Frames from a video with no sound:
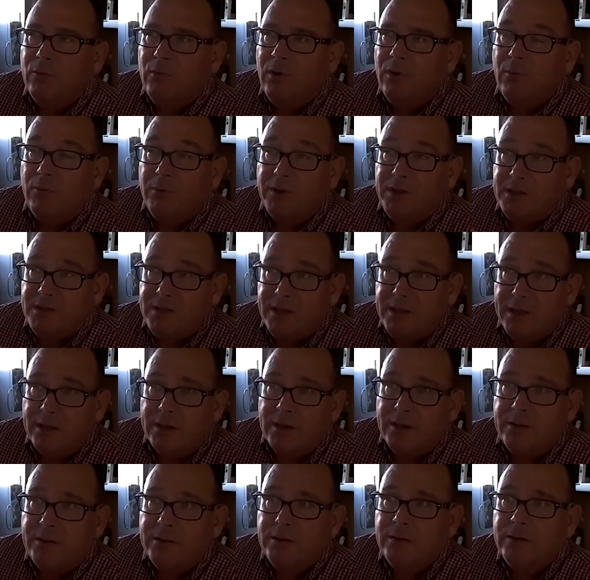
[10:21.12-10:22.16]
What we
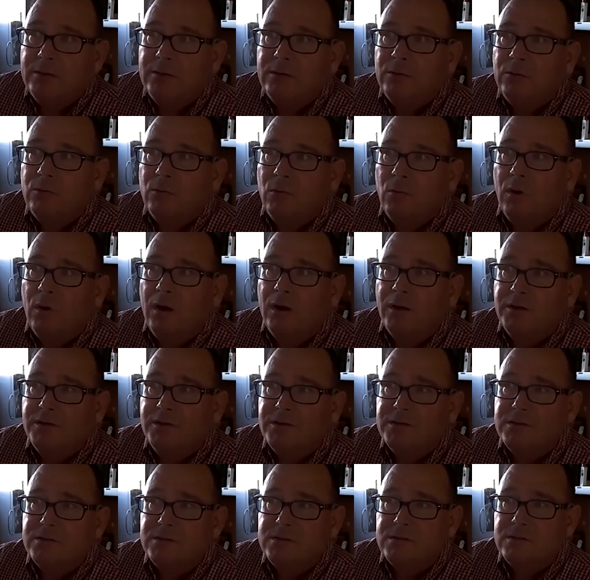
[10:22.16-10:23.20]
did
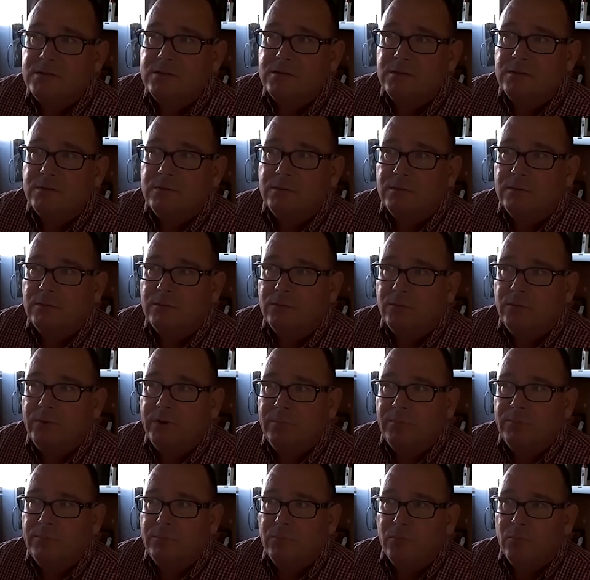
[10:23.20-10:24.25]
was
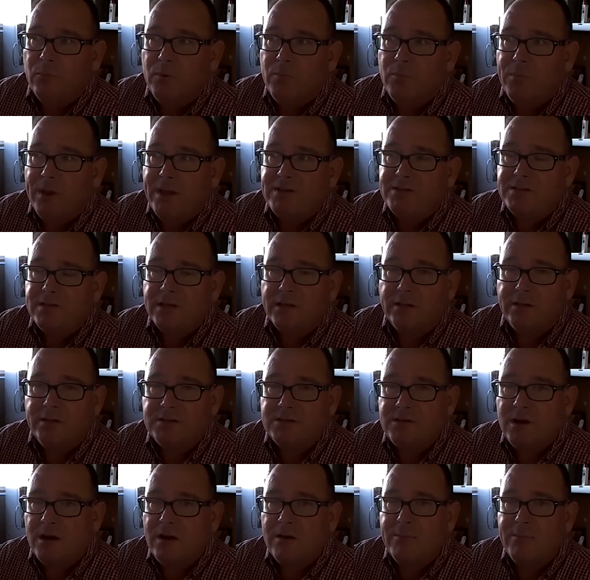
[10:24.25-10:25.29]
we basically
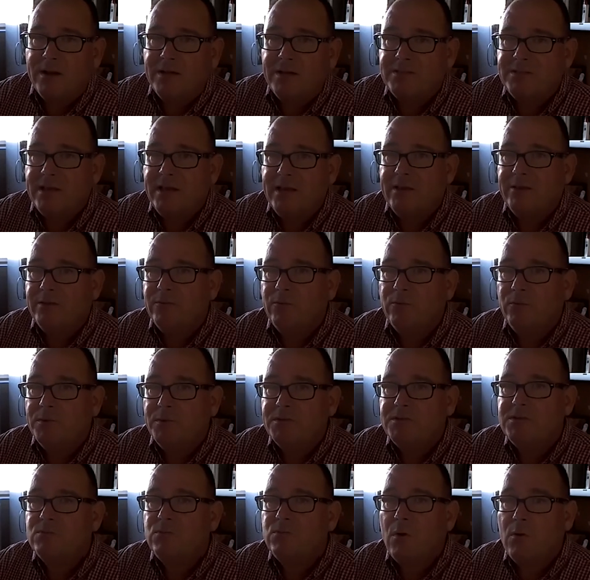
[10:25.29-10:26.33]
started by saying,
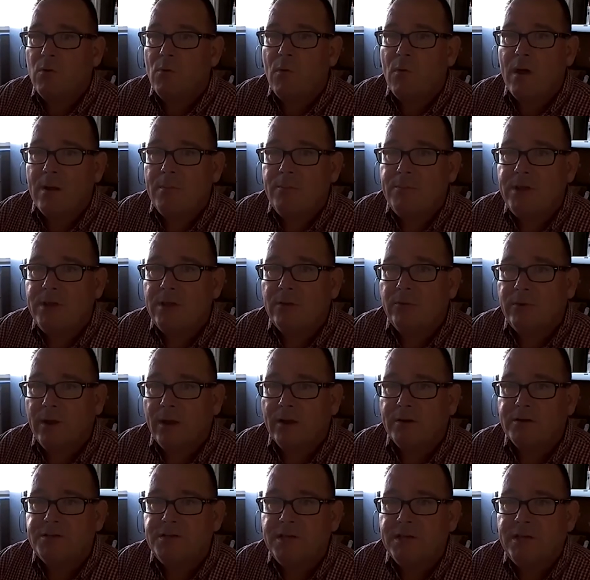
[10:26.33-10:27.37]
well, this is what we want to be. We
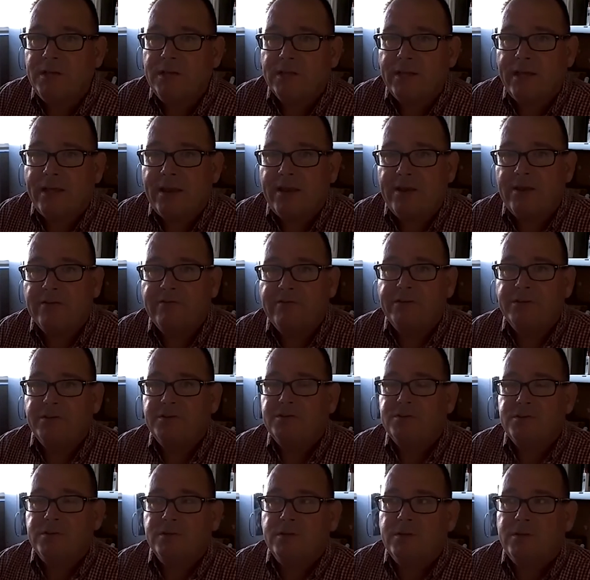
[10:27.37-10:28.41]
articulated a
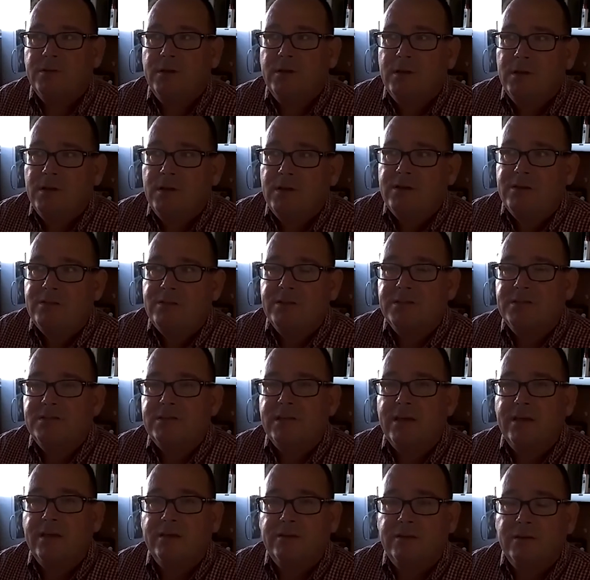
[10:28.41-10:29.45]
vision that
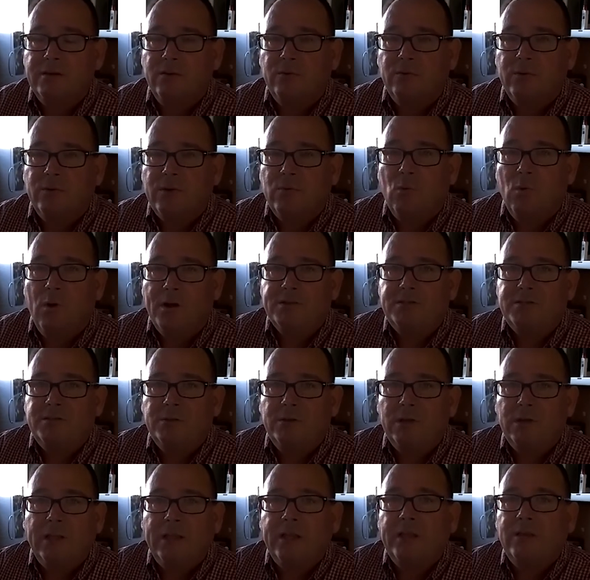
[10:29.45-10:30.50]
said, we want
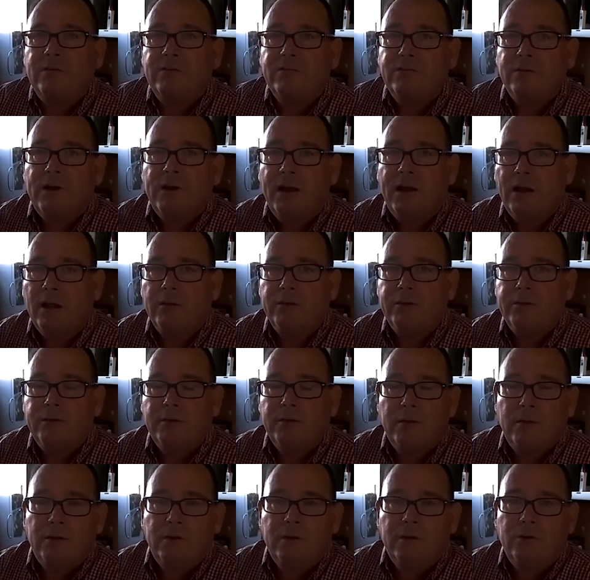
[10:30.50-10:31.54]
to clean for health.
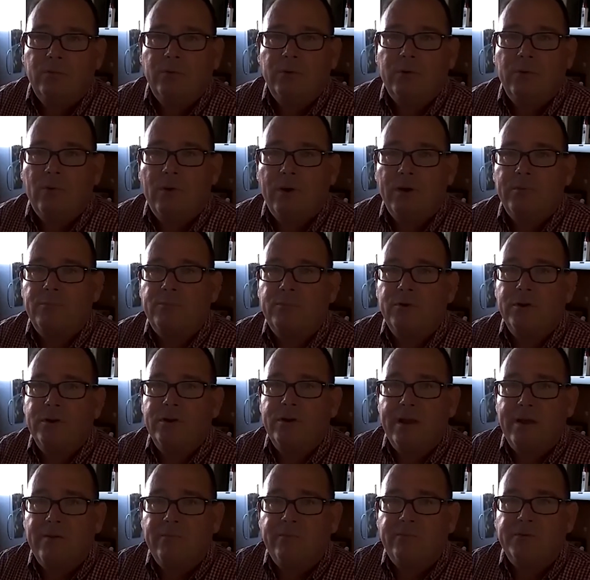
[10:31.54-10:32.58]
We want to put
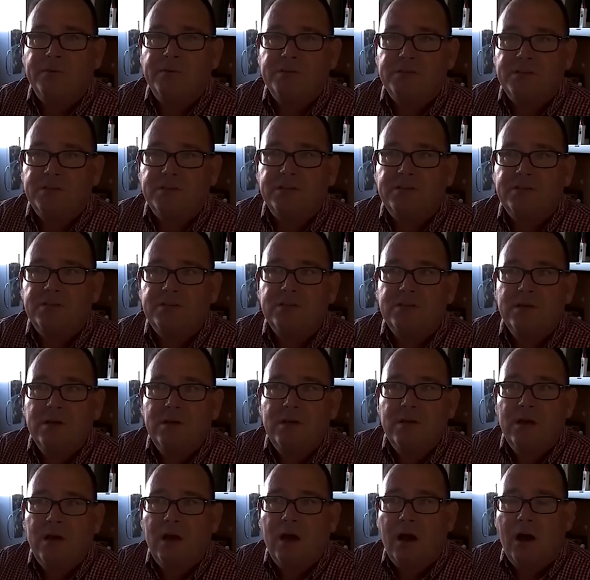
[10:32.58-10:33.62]
an emphasis
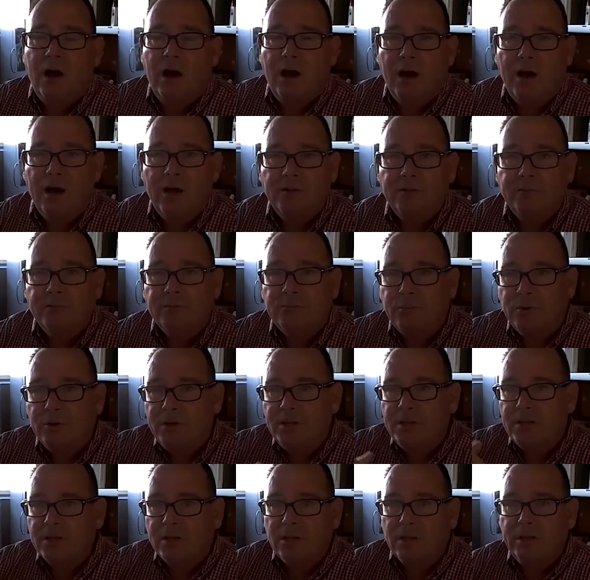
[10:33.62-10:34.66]
on
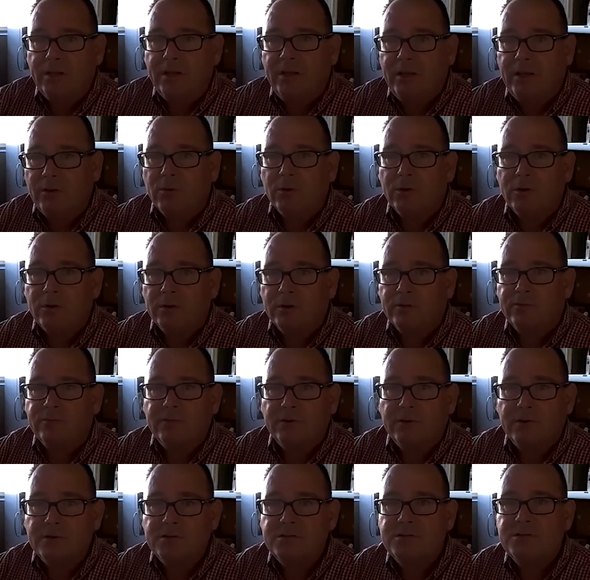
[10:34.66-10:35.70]
putting the cleaning worker
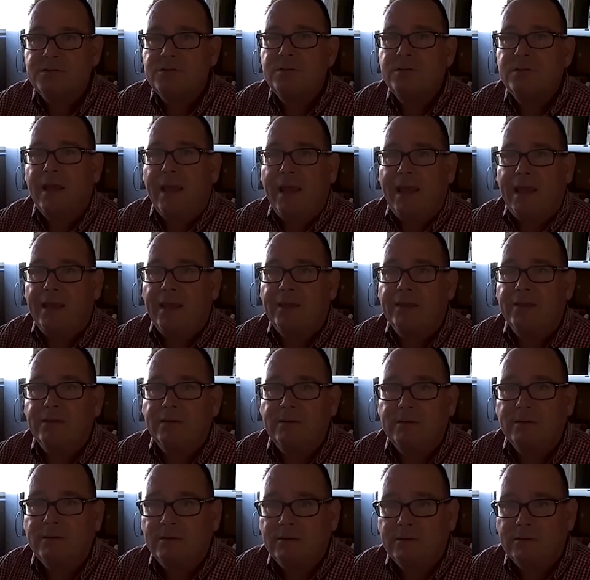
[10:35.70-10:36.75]
first,
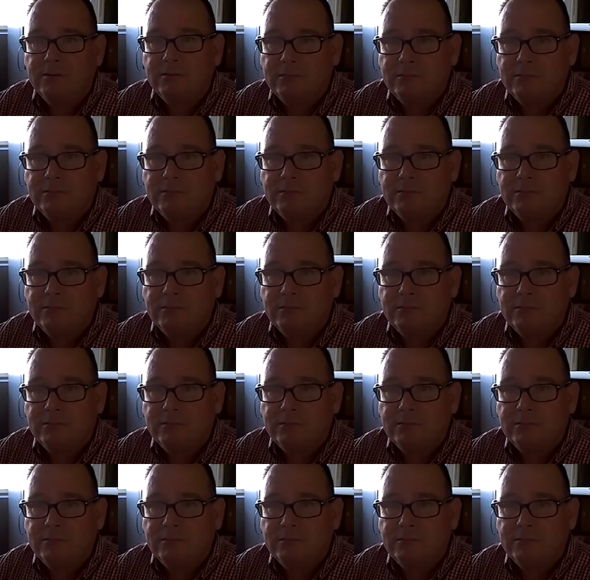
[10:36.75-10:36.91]
and